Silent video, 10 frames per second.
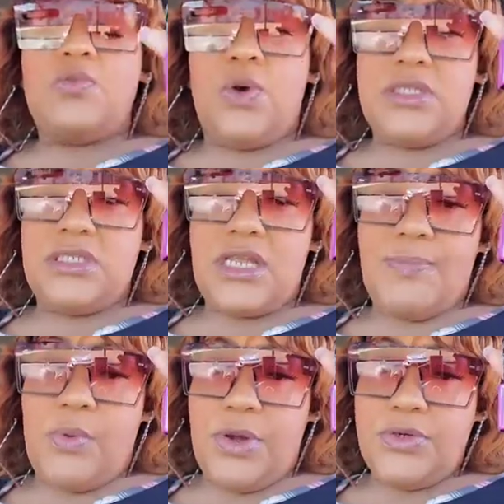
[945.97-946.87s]
One
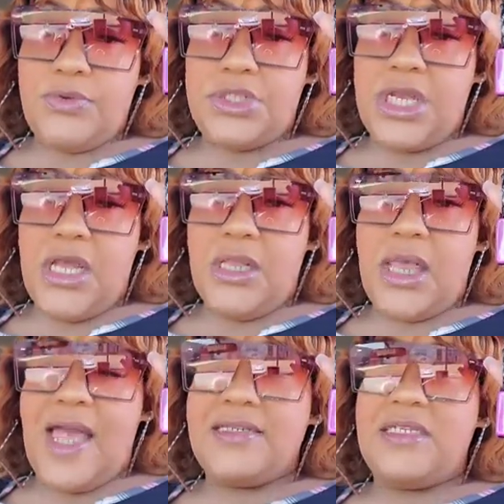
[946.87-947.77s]
Step Wonder Gel.
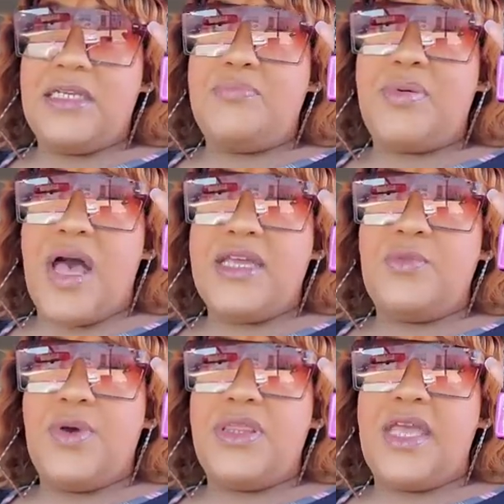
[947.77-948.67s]
I did buy it
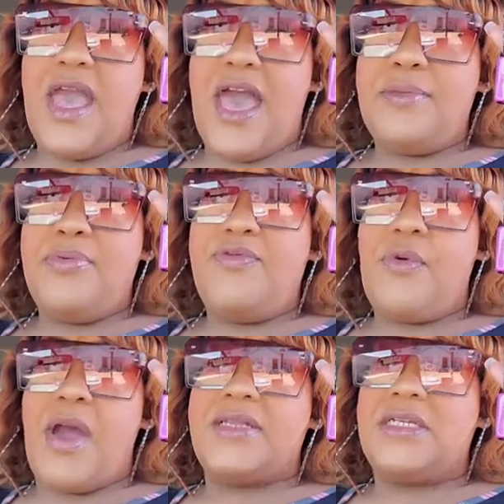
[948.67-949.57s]
when they had it
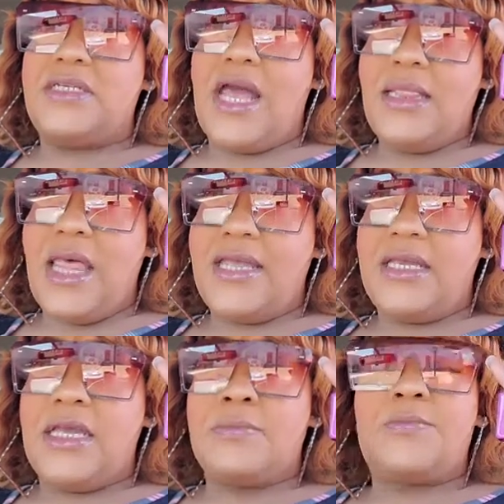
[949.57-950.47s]
before. I did not like
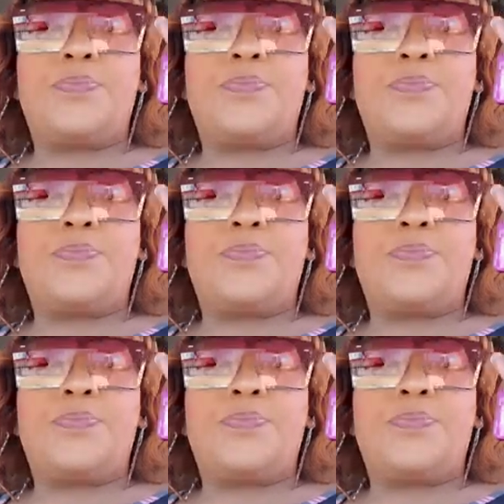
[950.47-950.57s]
it.